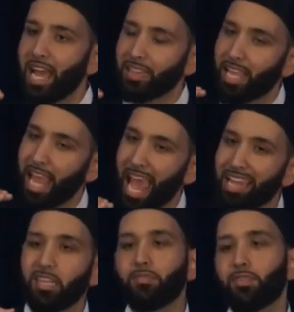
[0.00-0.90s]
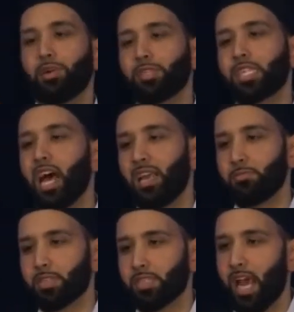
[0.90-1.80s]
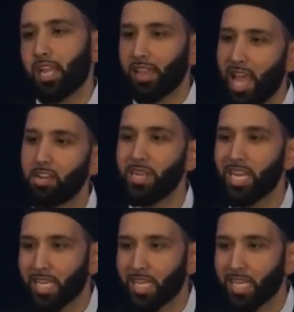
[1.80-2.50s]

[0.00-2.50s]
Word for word: at the end of those times and led me